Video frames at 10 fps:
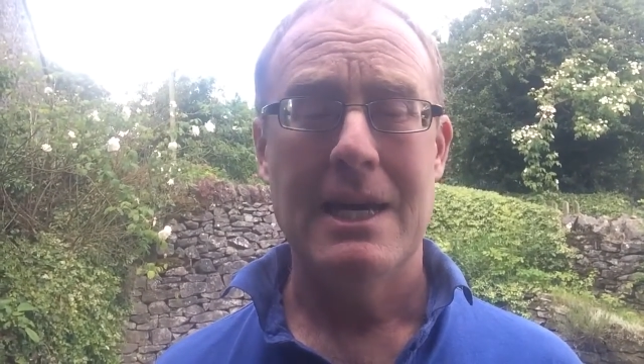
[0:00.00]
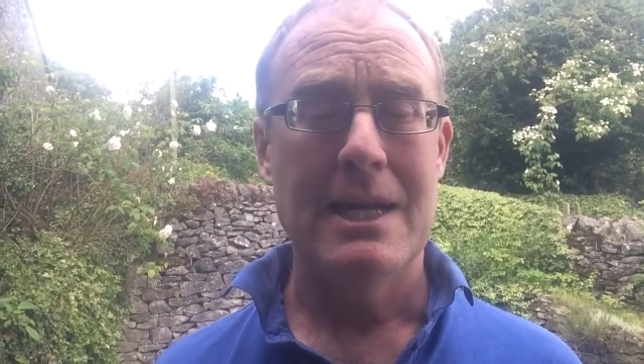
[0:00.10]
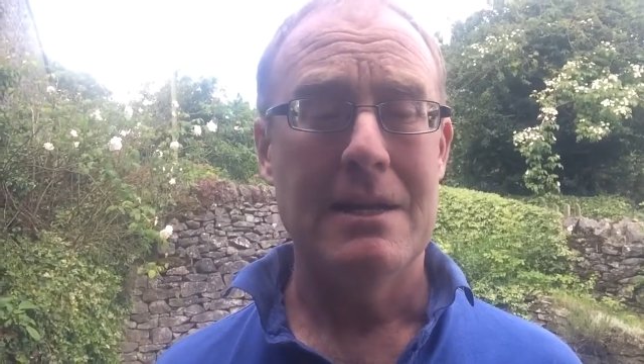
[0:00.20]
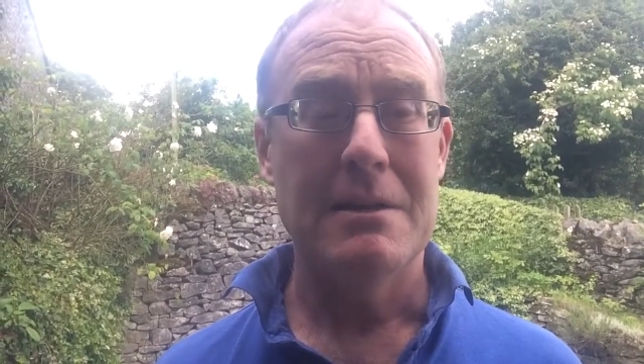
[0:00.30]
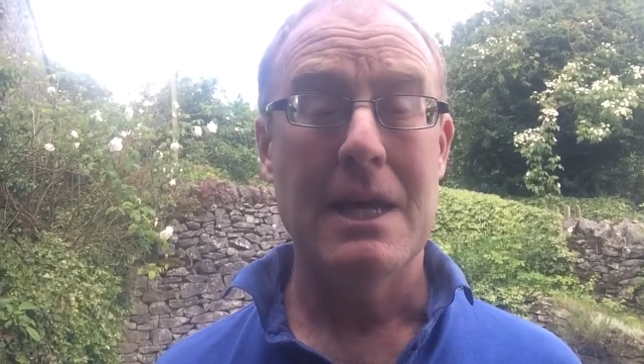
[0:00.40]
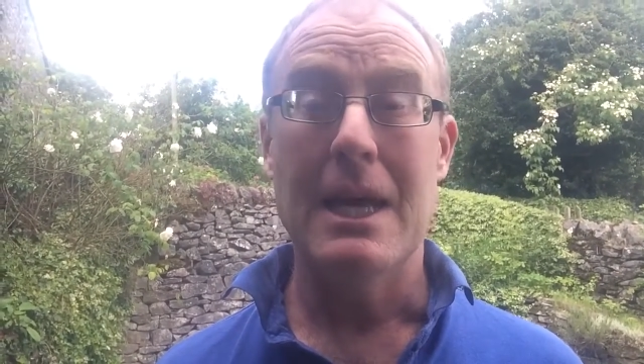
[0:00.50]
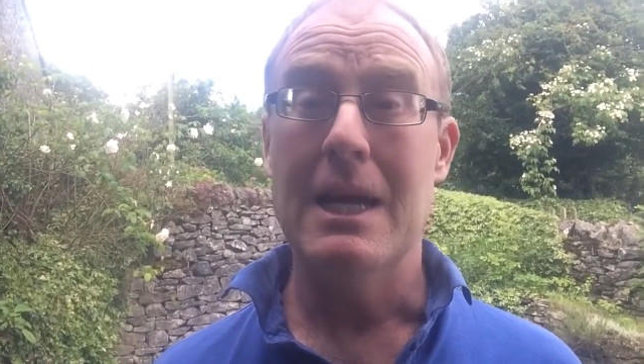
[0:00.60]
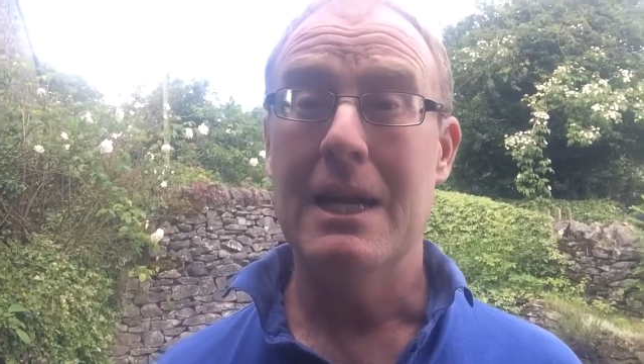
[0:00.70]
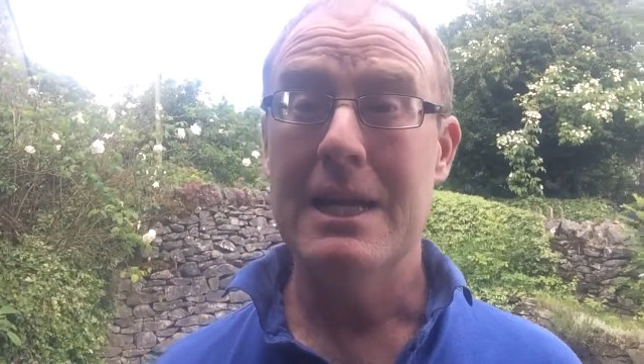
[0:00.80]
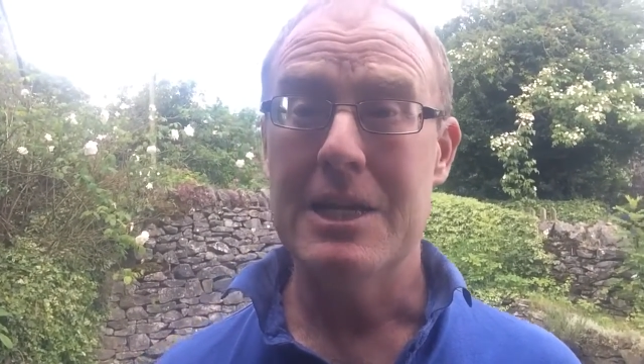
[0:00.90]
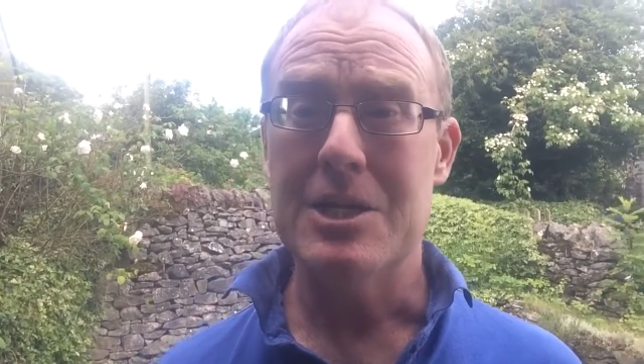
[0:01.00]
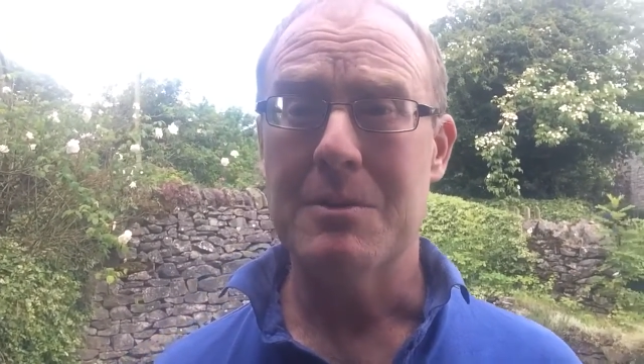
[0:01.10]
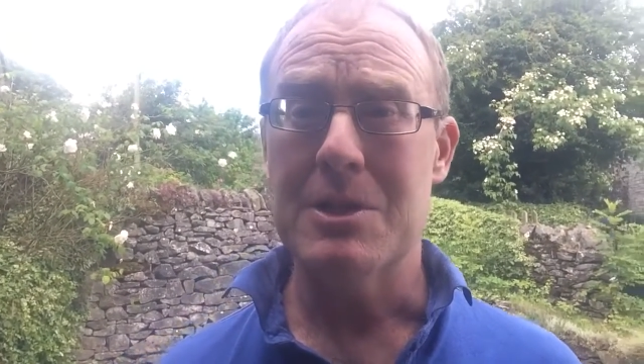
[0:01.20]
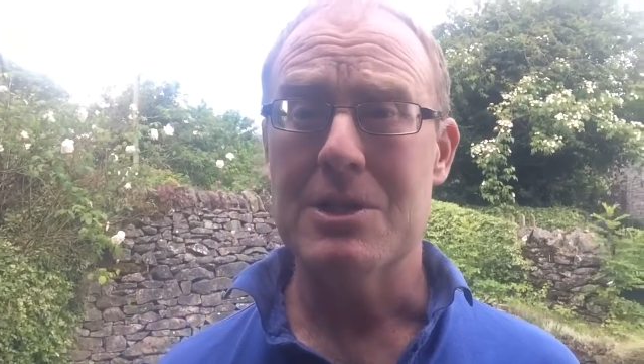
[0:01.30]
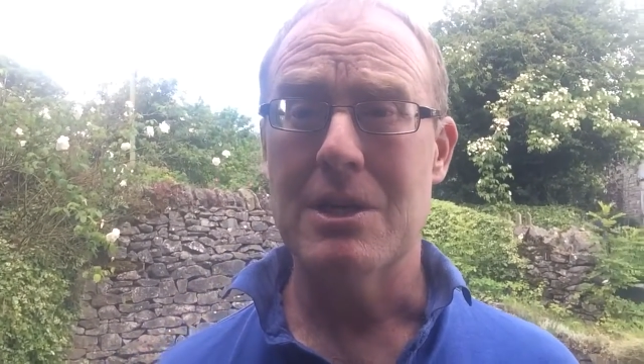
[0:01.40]
in the
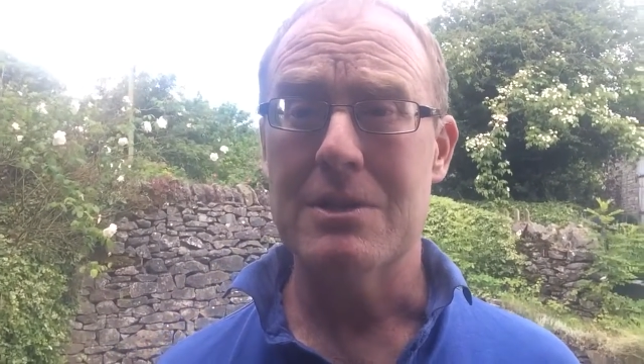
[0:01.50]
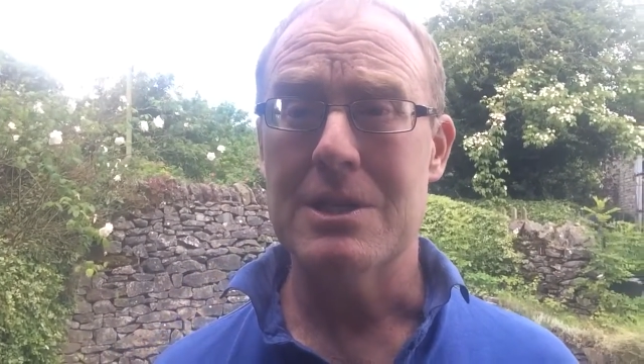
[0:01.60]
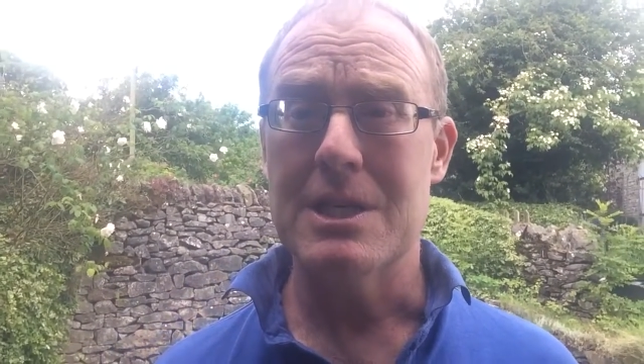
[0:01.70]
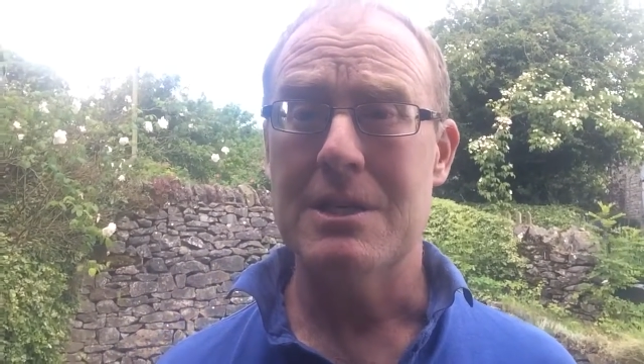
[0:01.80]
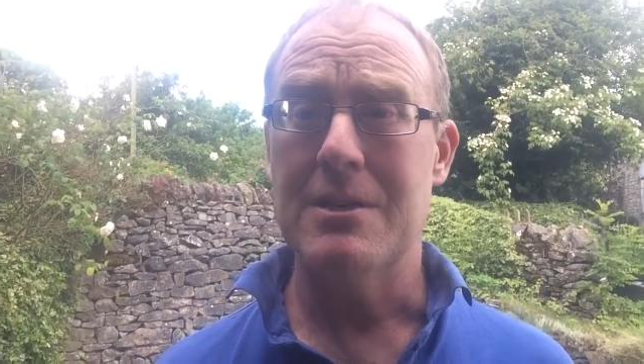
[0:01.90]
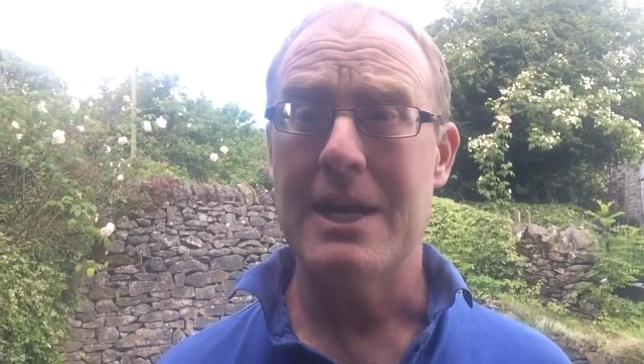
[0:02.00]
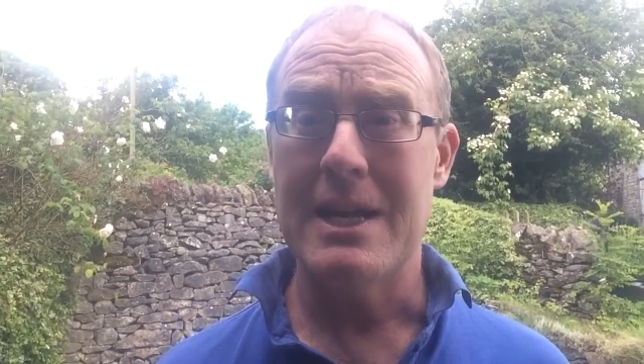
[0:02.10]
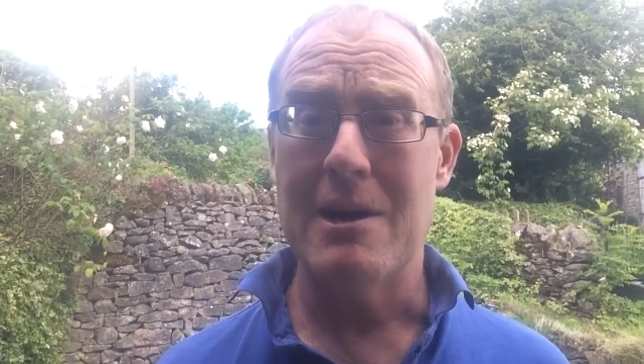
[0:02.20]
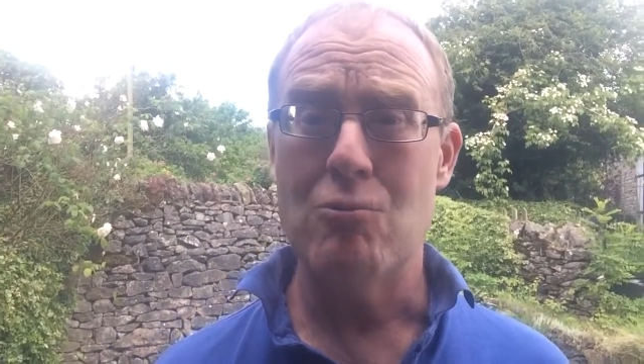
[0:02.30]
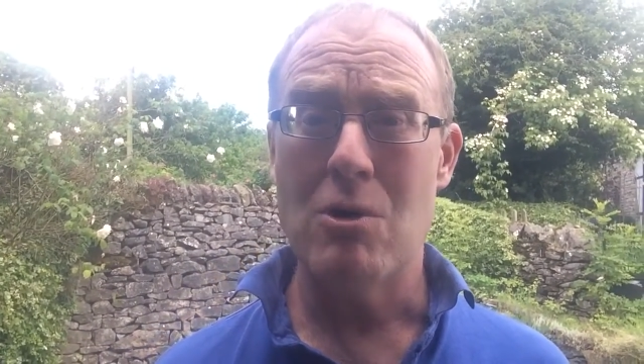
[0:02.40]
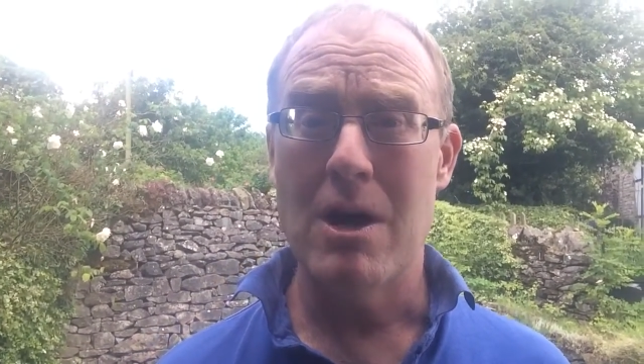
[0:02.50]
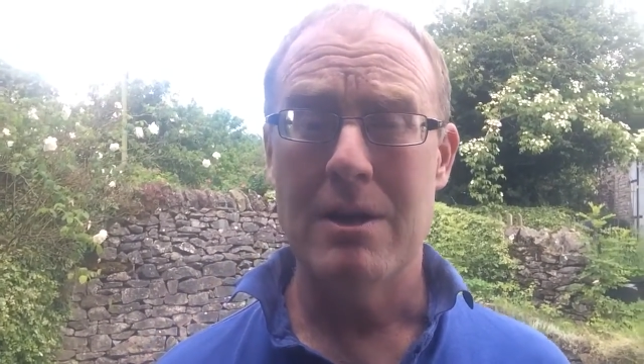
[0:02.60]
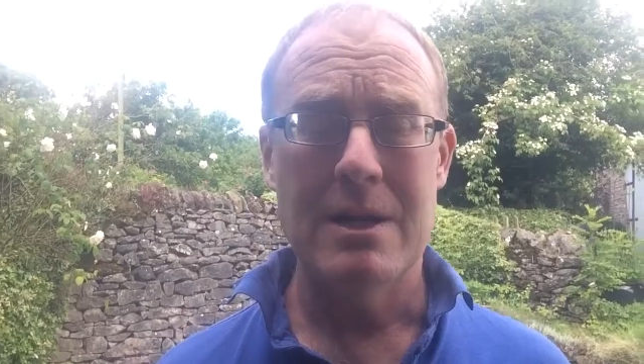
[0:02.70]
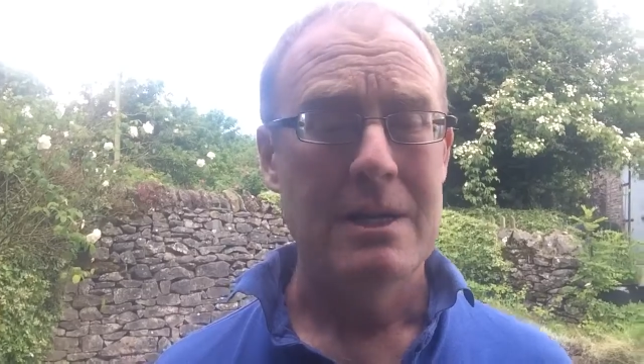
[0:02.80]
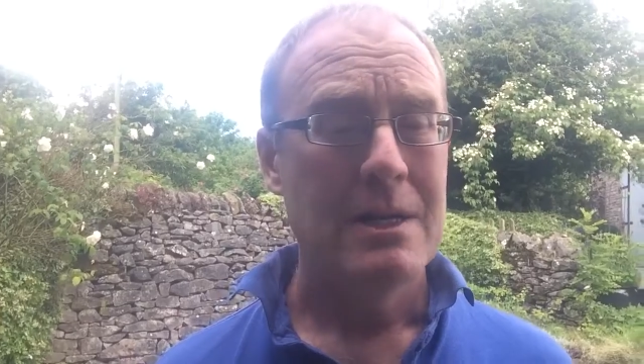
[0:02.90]
leadership consultancy that they now
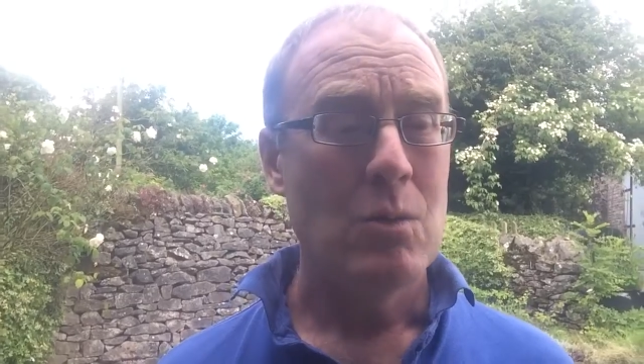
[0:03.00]
run